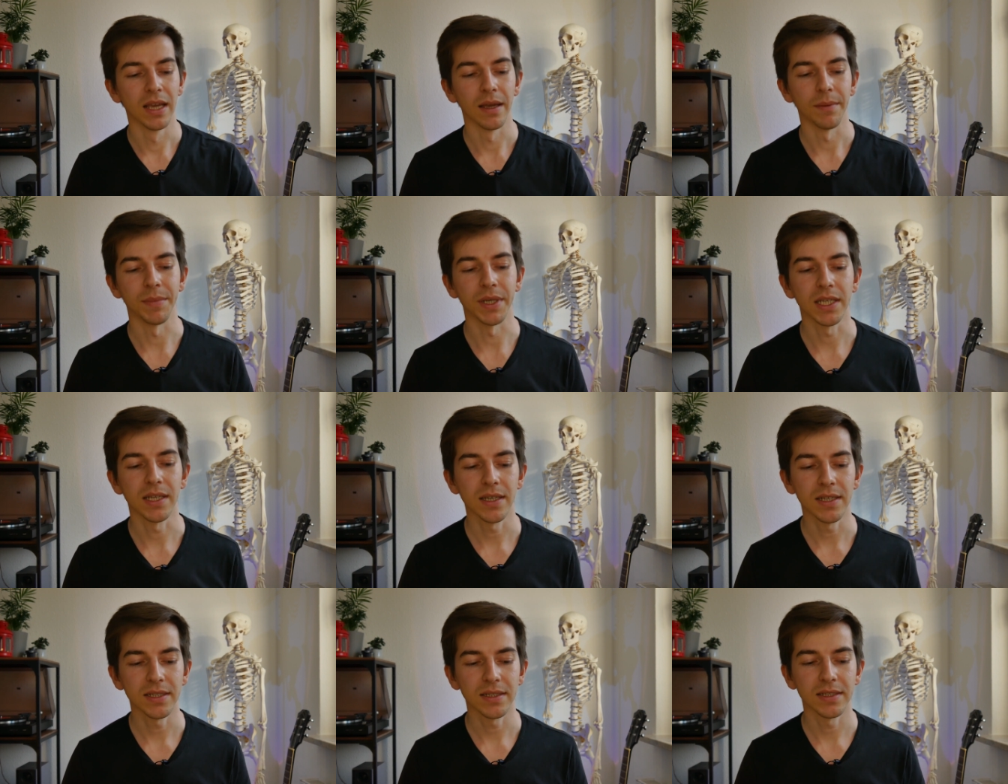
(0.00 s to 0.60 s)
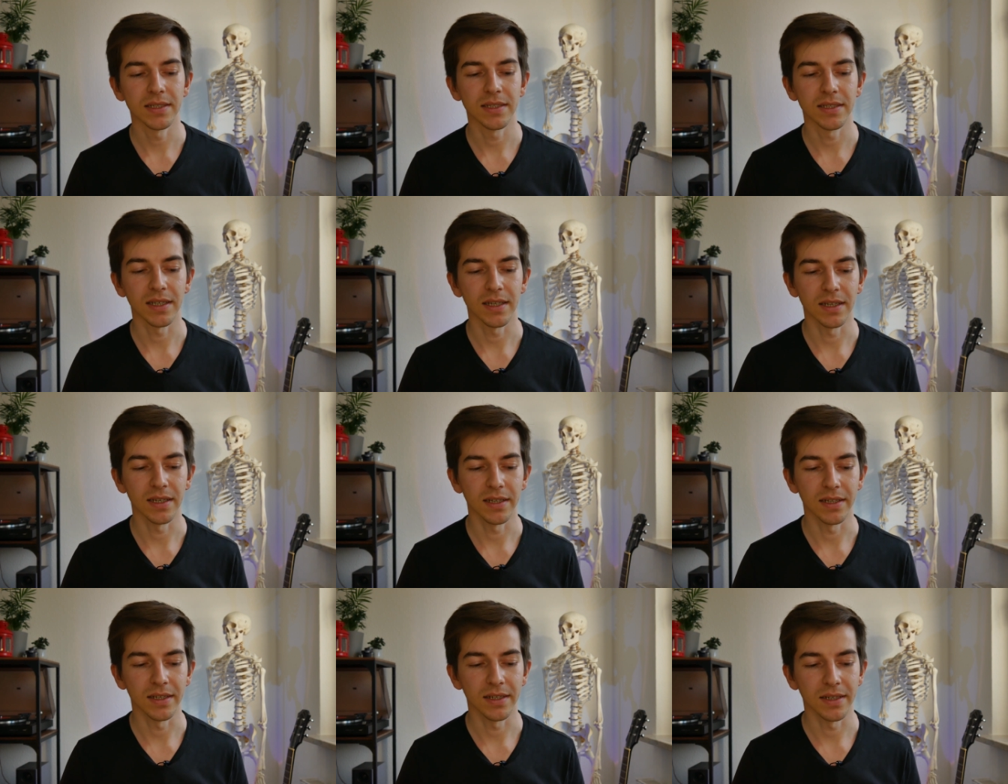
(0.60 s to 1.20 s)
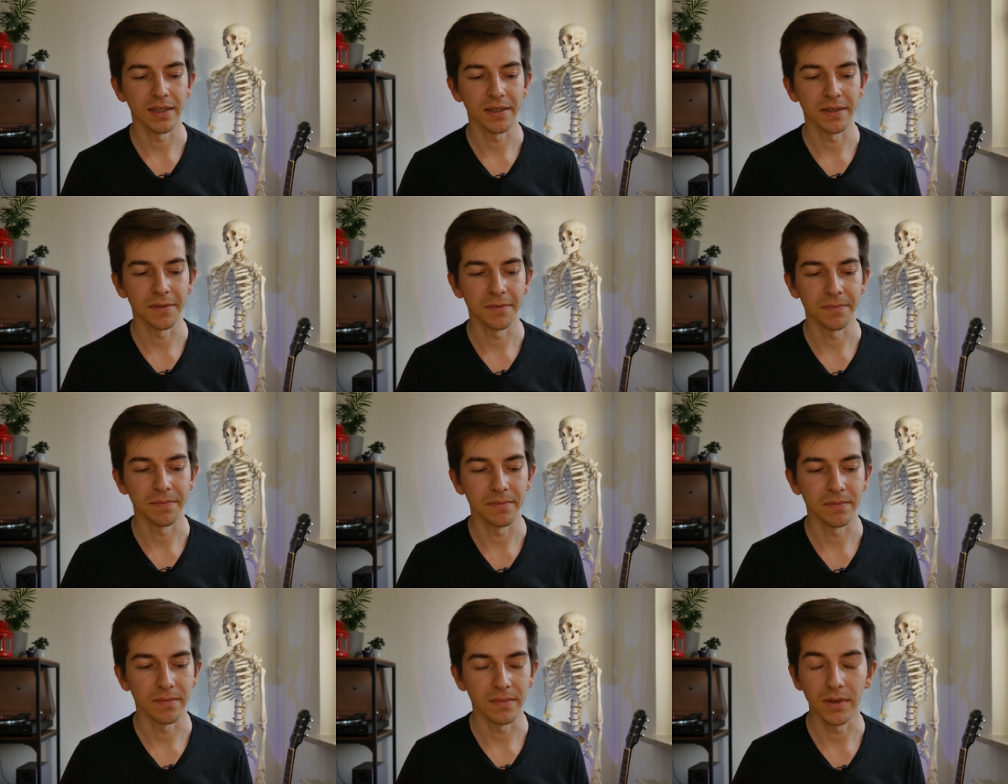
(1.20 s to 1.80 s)
because
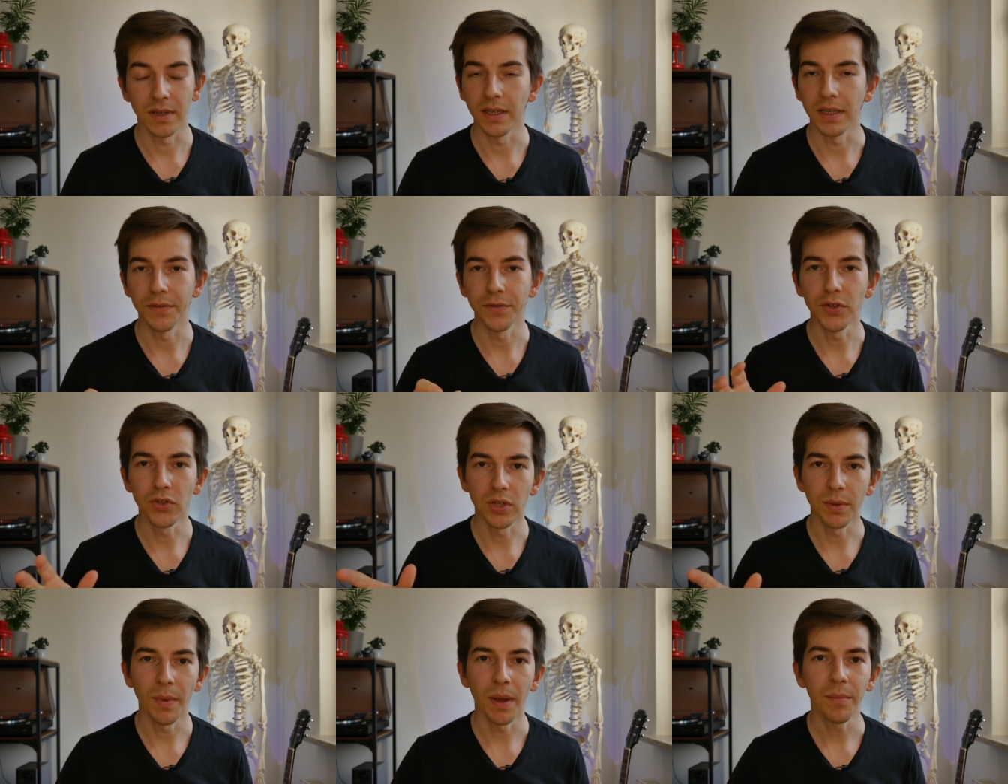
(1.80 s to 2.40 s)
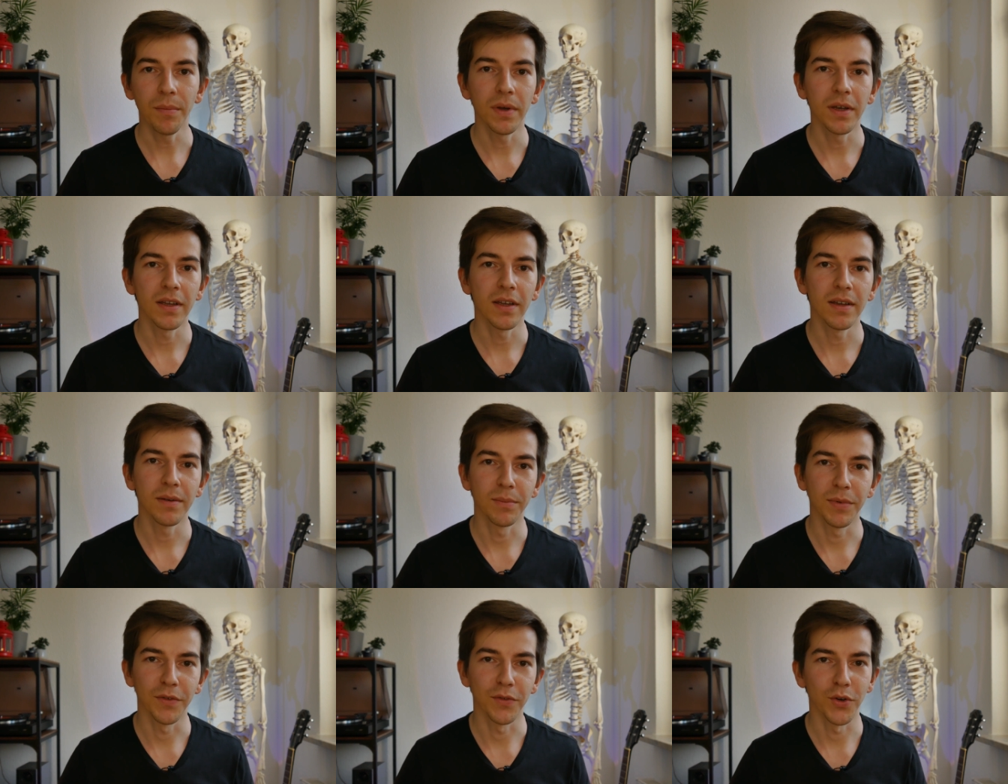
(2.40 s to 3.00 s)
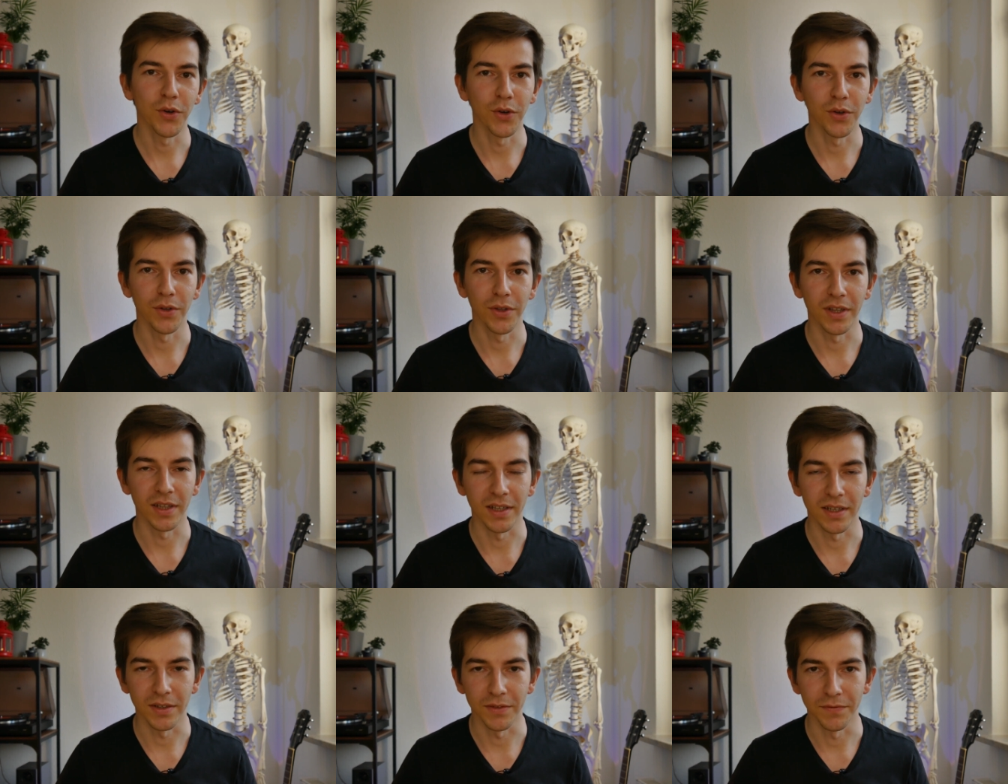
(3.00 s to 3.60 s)
um, if you remember before
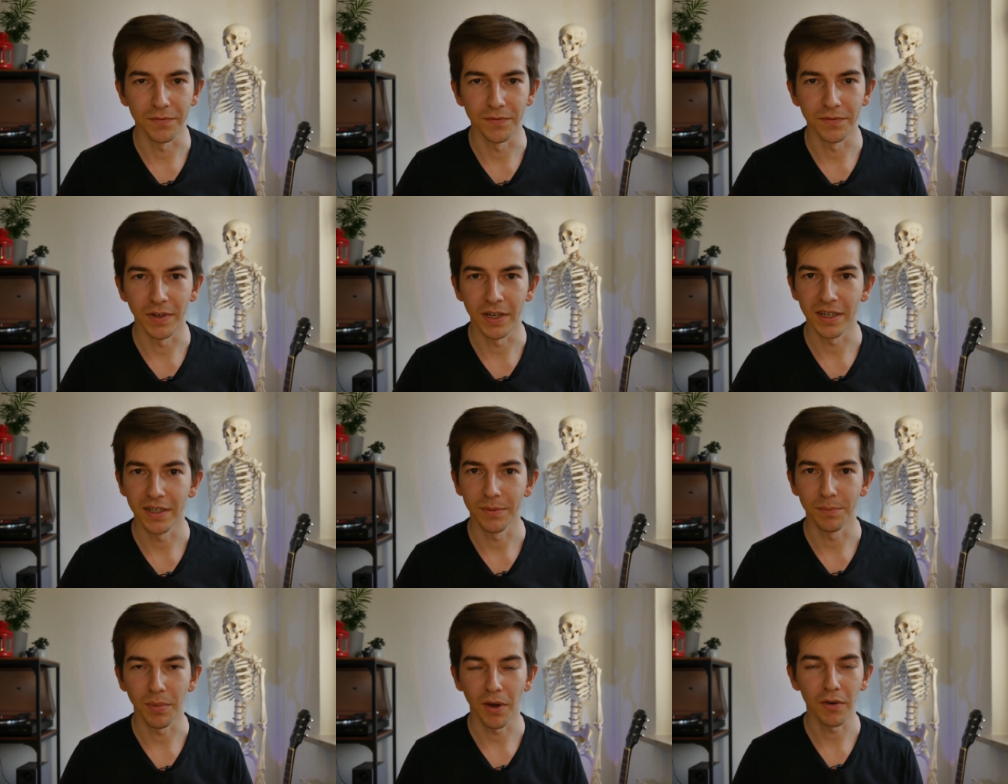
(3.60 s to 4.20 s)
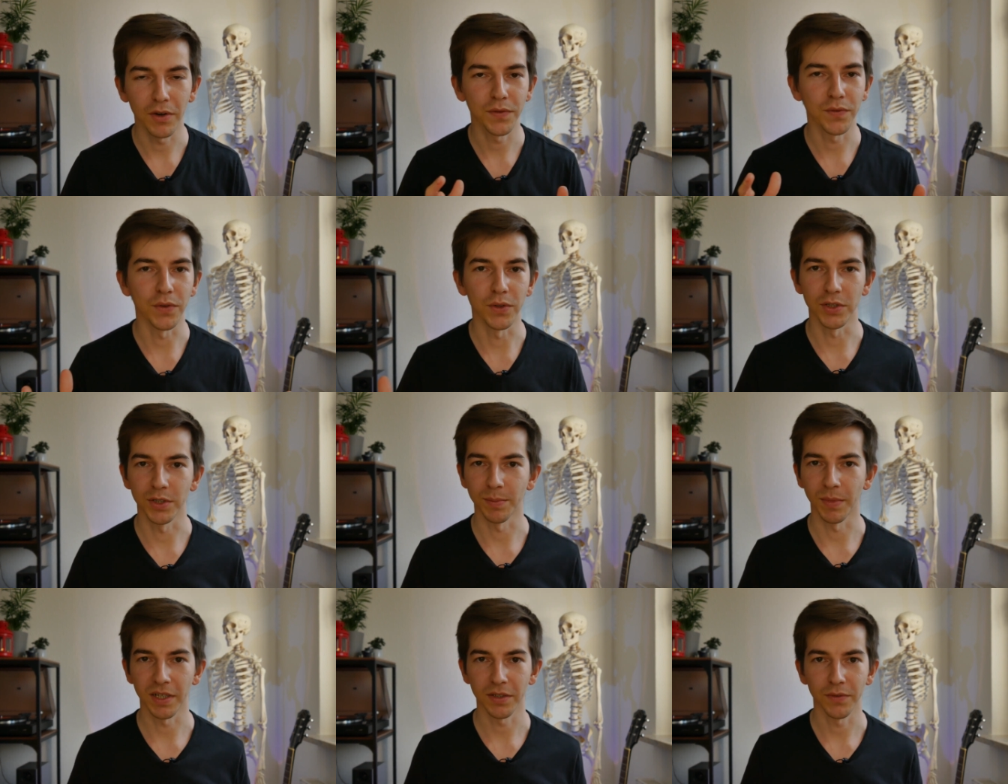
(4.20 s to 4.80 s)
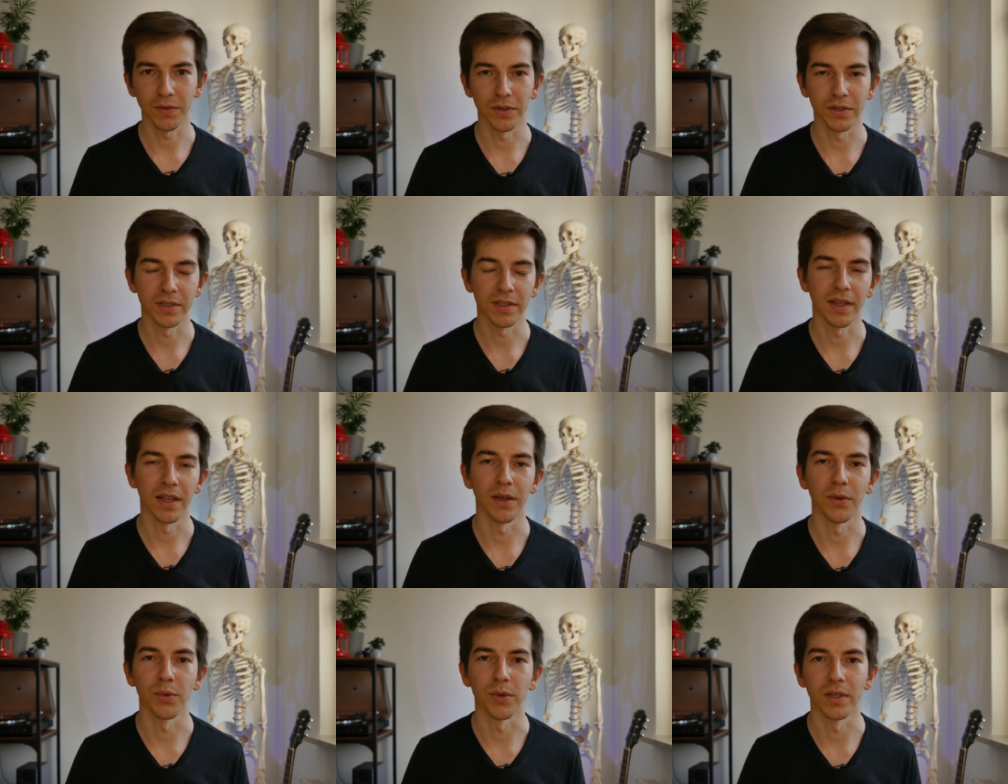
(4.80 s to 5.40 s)
the very powerful
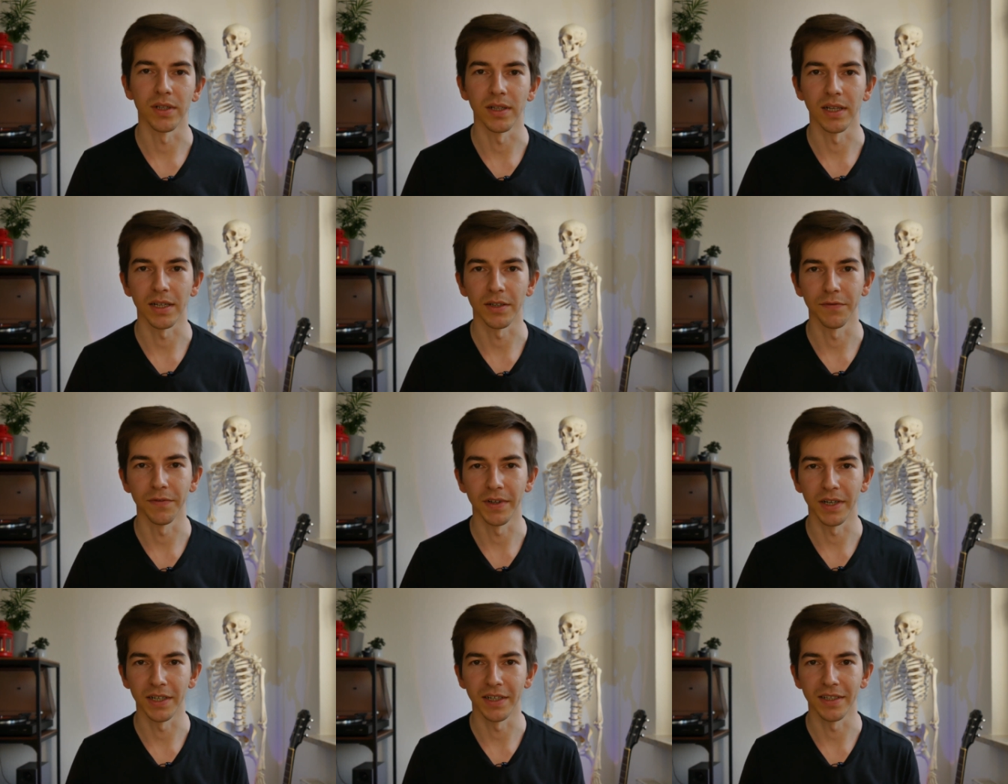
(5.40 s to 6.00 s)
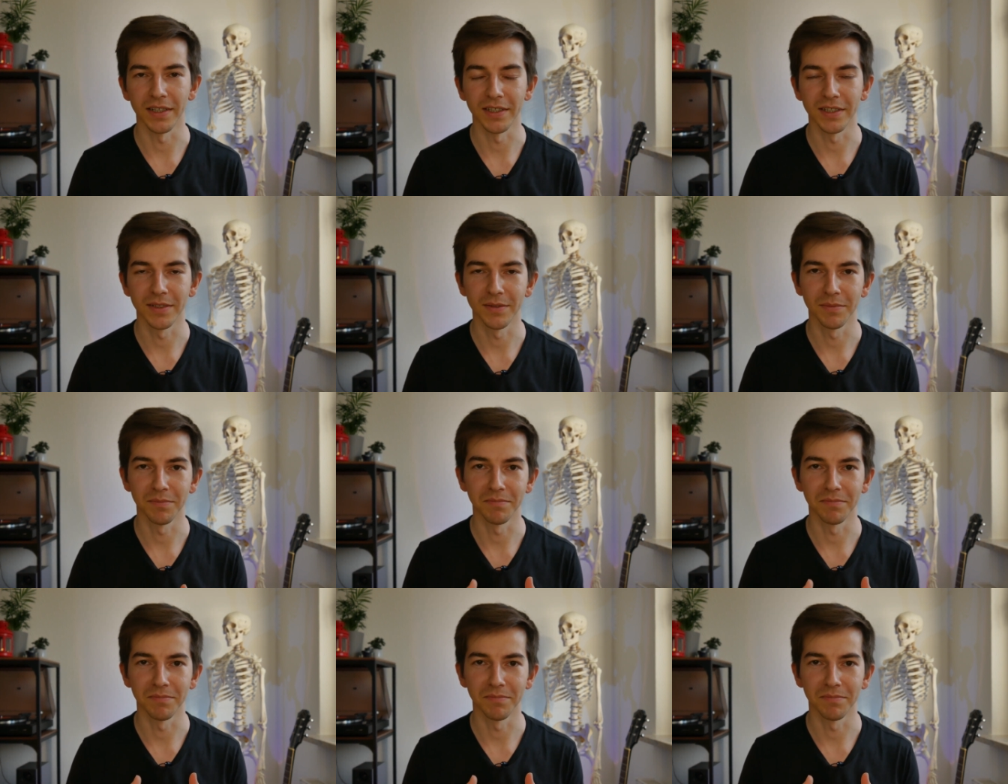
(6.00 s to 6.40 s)
smartphones, they were like very